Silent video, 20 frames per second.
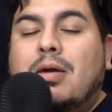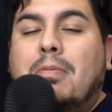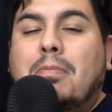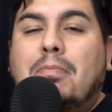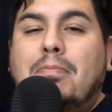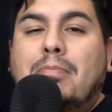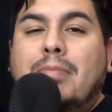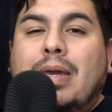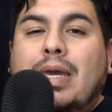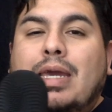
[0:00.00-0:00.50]

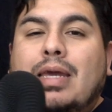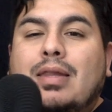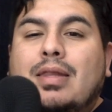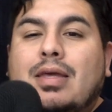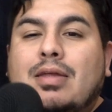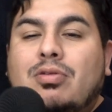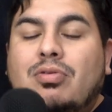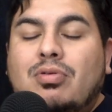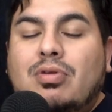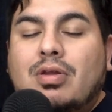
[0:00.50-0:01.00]

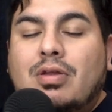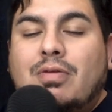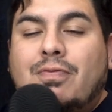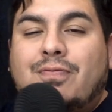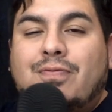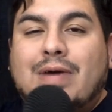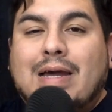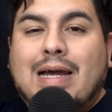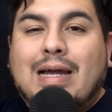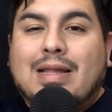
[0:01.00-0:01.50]
mainly due to the
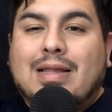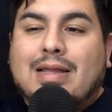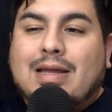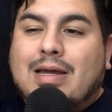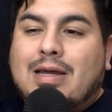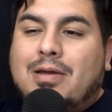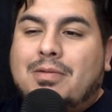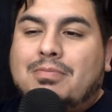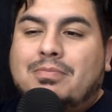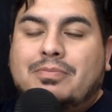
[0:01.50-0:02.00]
fact
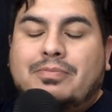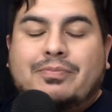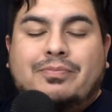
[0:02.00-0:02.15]
that